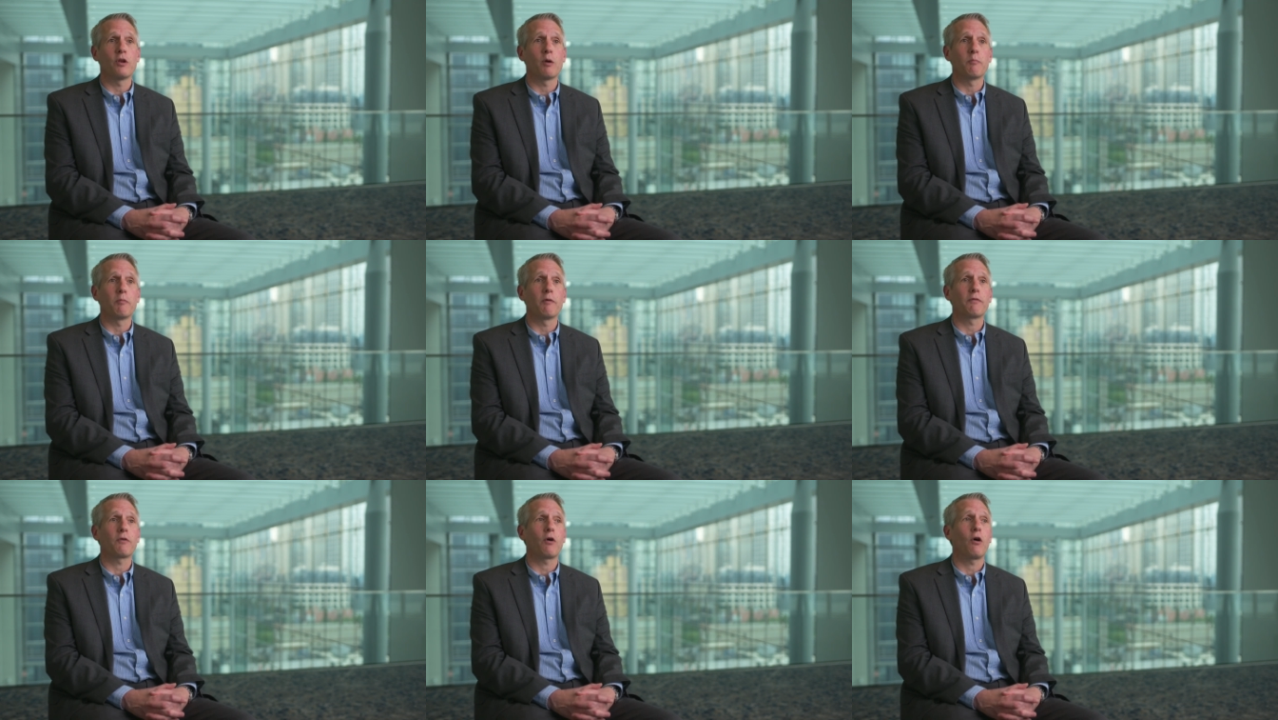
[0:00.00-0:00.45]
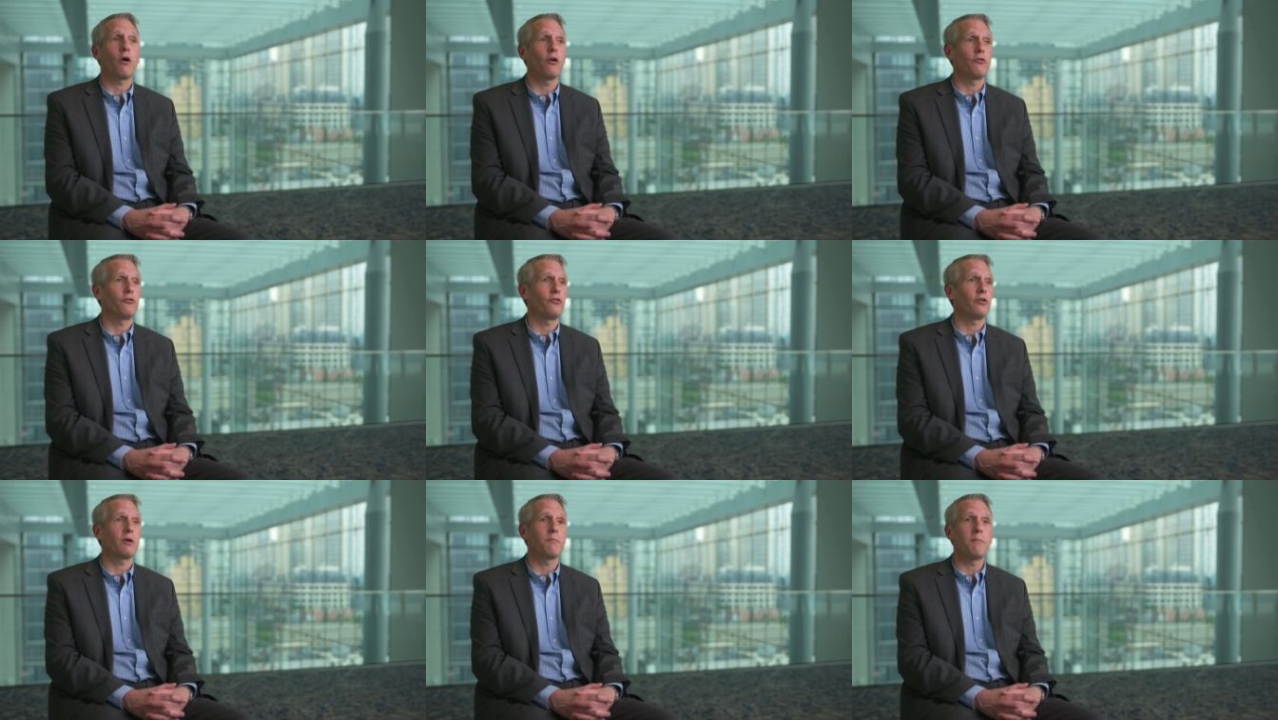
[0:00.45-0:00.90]
number of
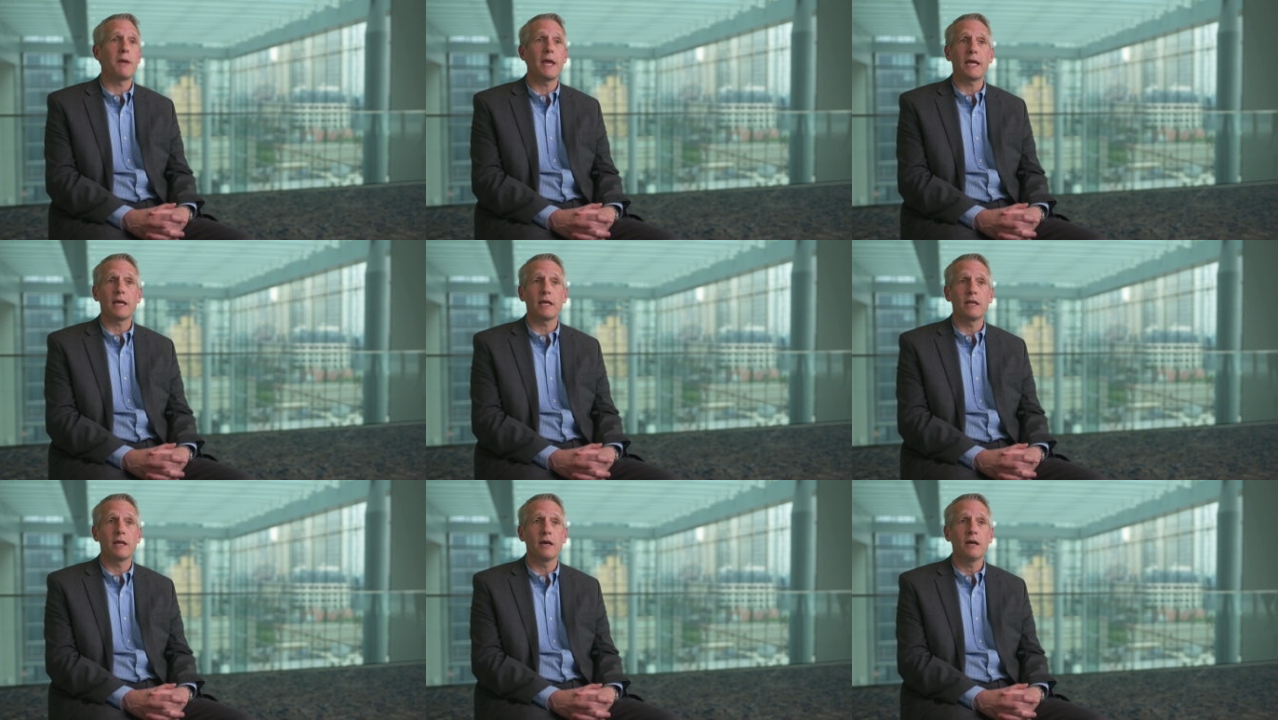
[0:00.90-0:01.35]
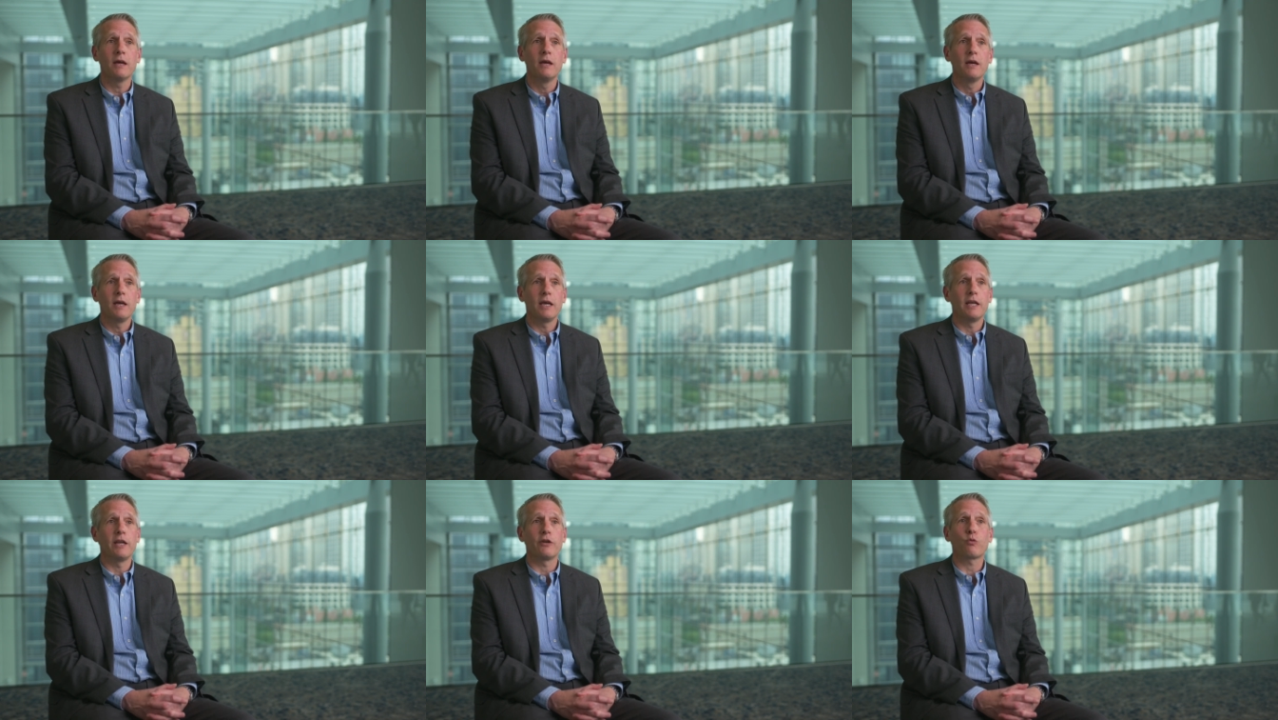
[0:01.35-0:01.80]
calls you can make in a,
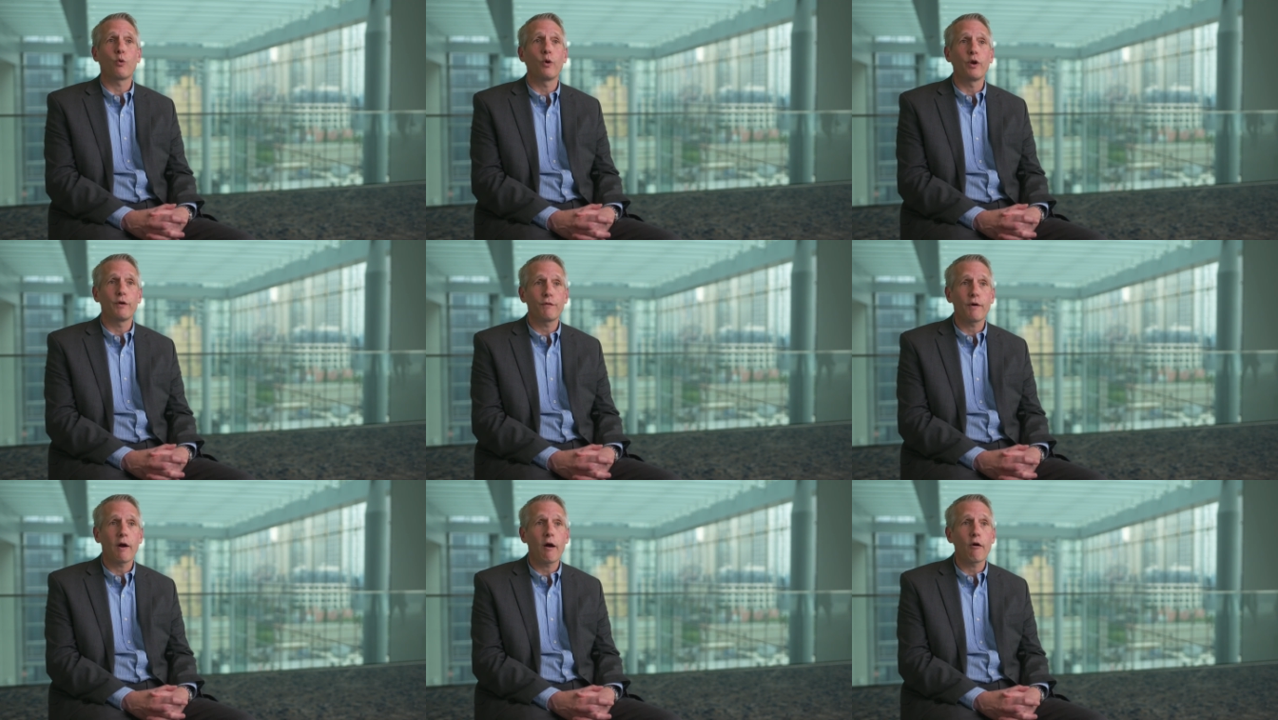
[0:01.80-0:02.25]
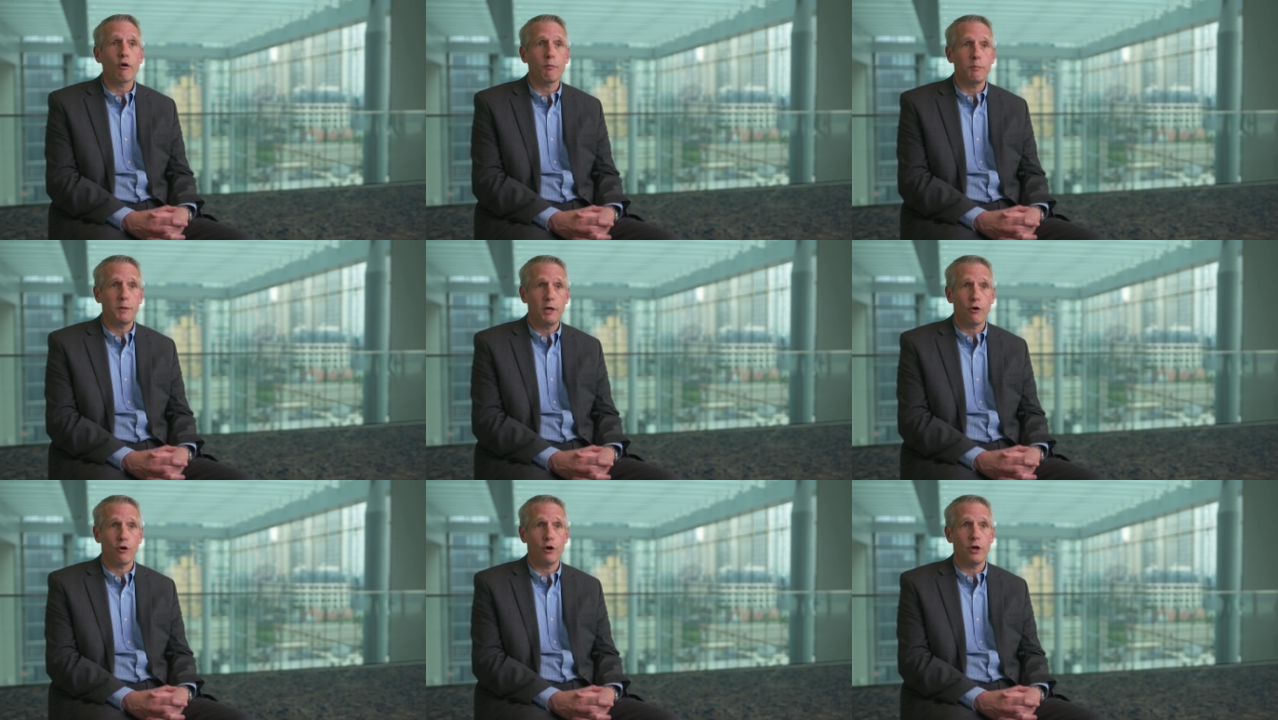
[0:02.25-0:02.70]
in a 24-hour
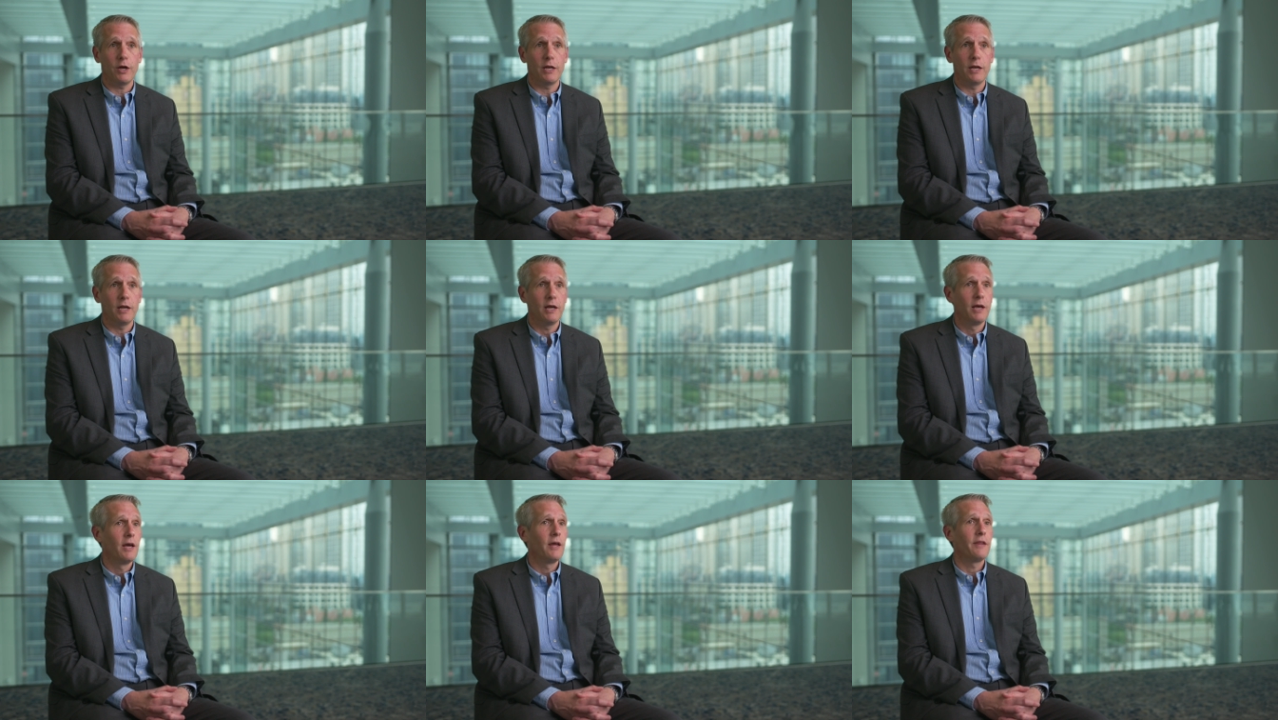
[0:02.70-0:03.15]
period,